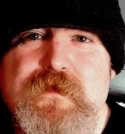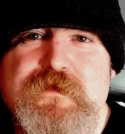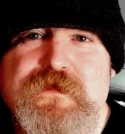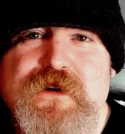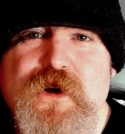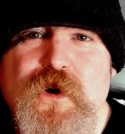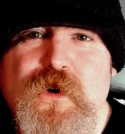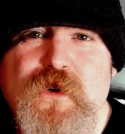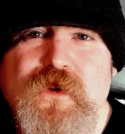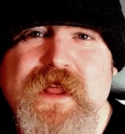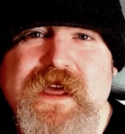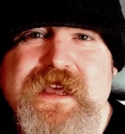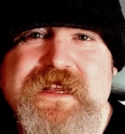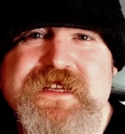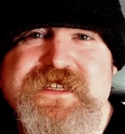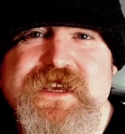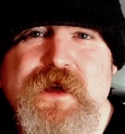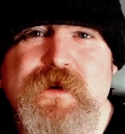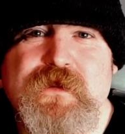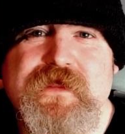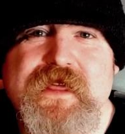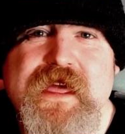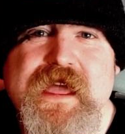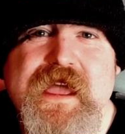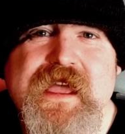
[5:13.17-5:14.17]
grow lights
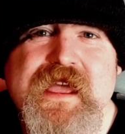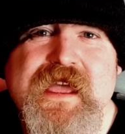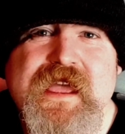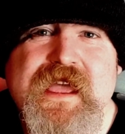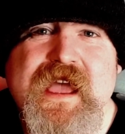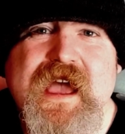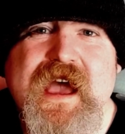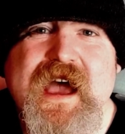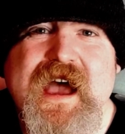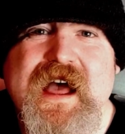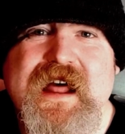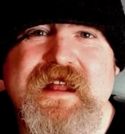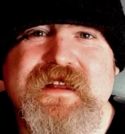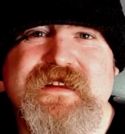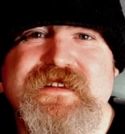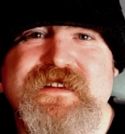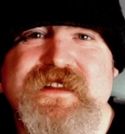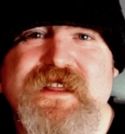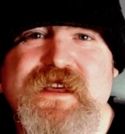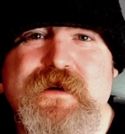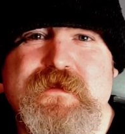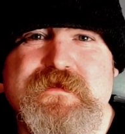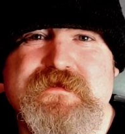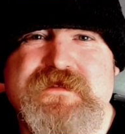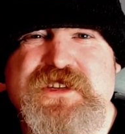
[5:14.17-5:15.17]
out there,
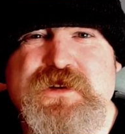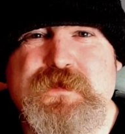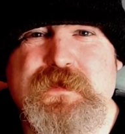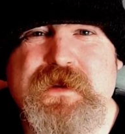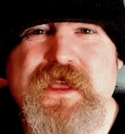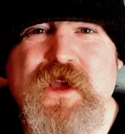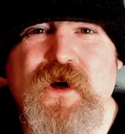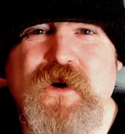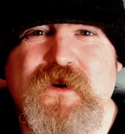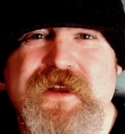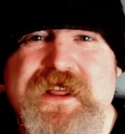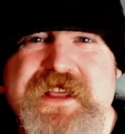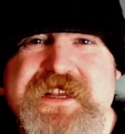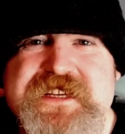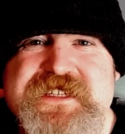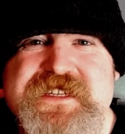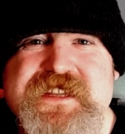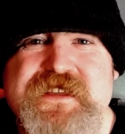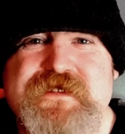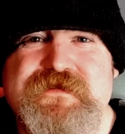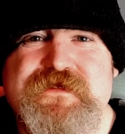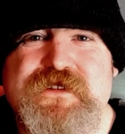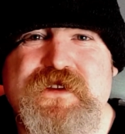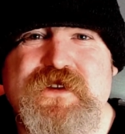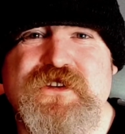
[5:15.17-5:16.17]
and to be honest,
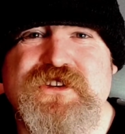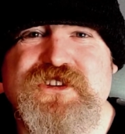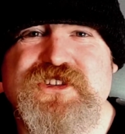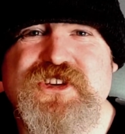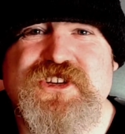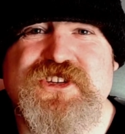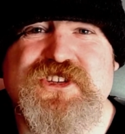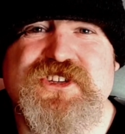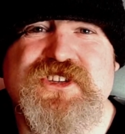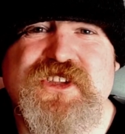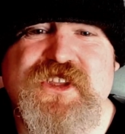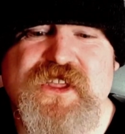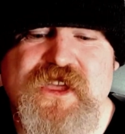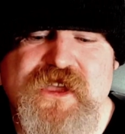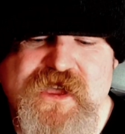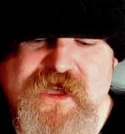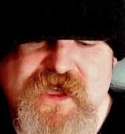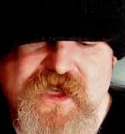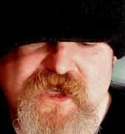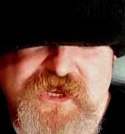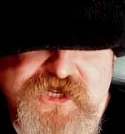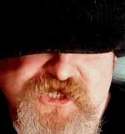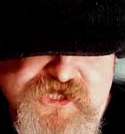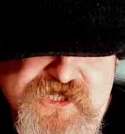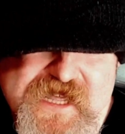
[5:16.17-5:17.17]
if you're just
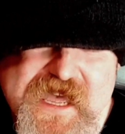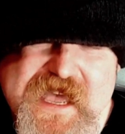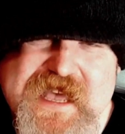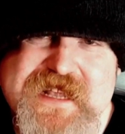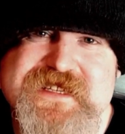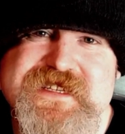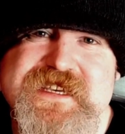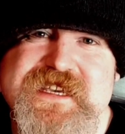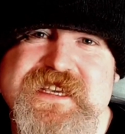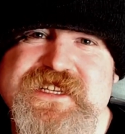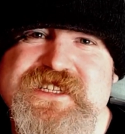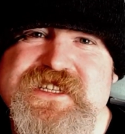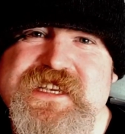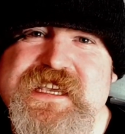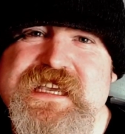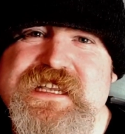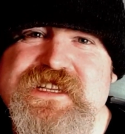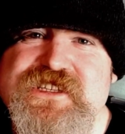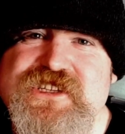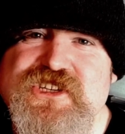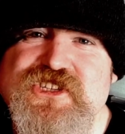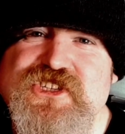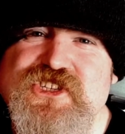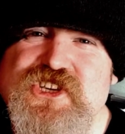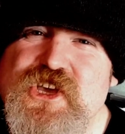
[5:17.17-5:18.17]
starting
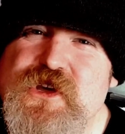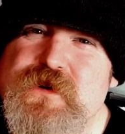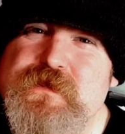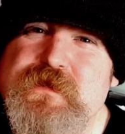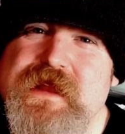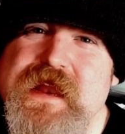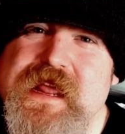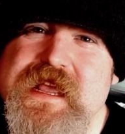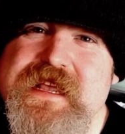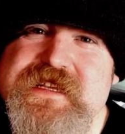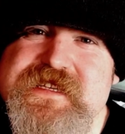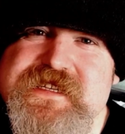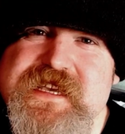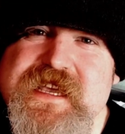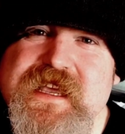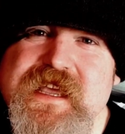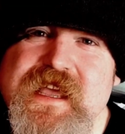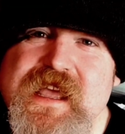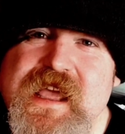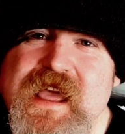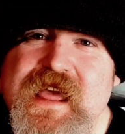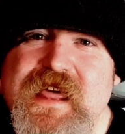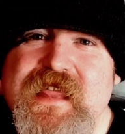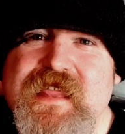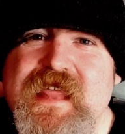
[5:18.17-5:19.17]
seeds and germinating,
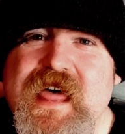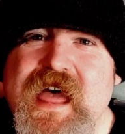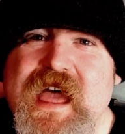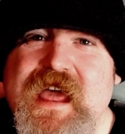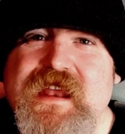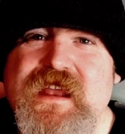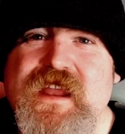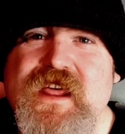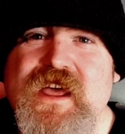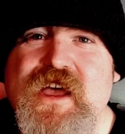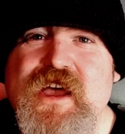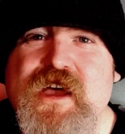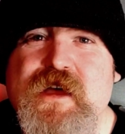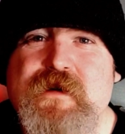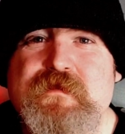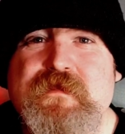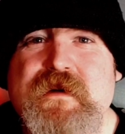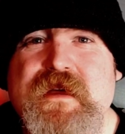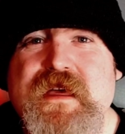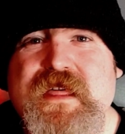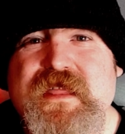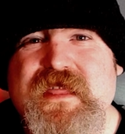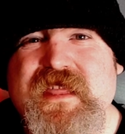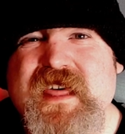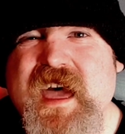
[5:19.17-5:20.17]
then
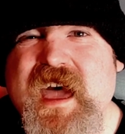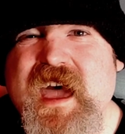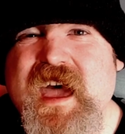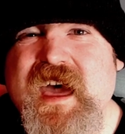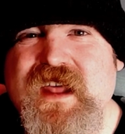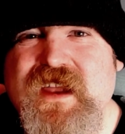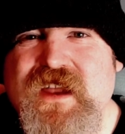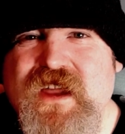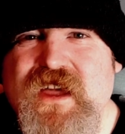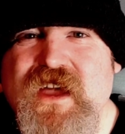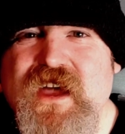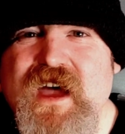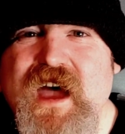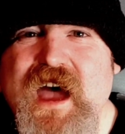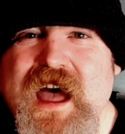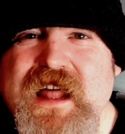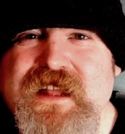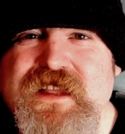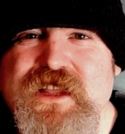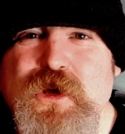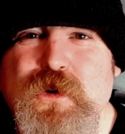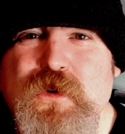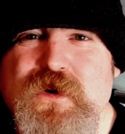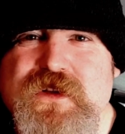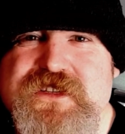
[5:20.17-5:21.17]
they're
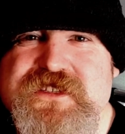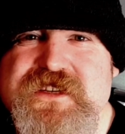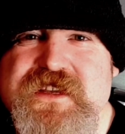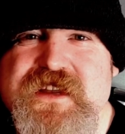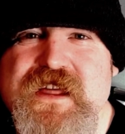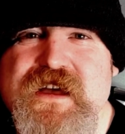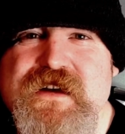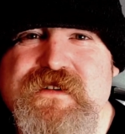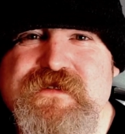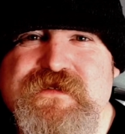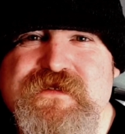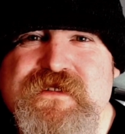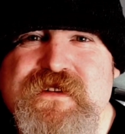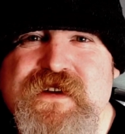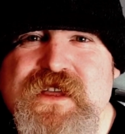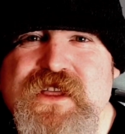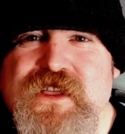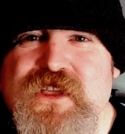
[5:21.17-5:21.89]
adequate enough.